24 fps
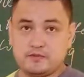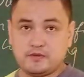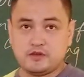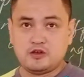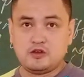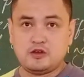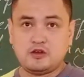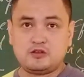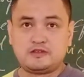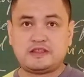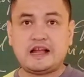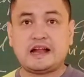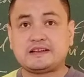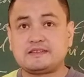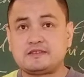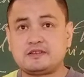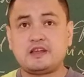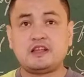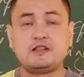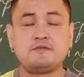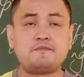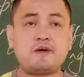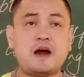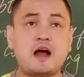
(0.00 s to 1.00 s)
That
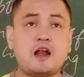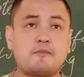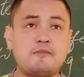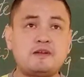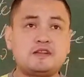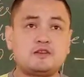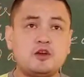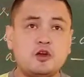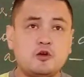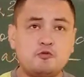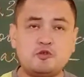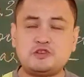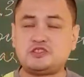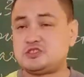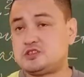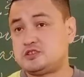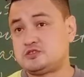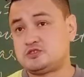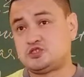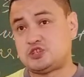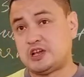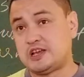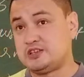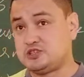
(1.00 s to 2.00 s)
environment which
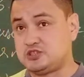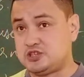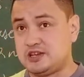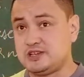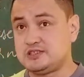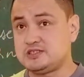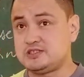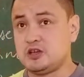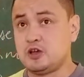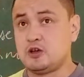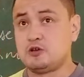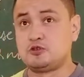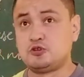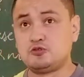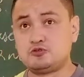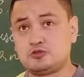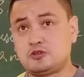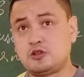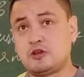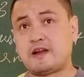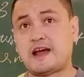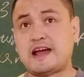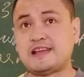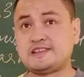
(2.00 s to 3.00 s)
changes due to
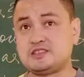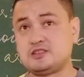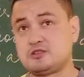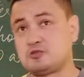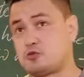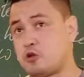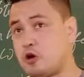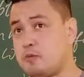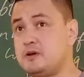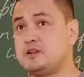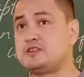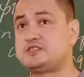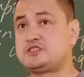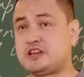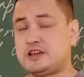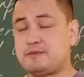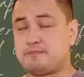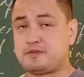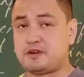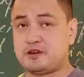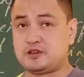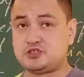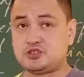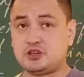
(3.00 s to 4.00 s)
the rise in global
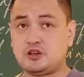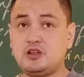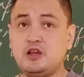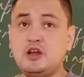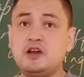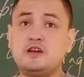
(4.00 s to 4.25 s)
temperature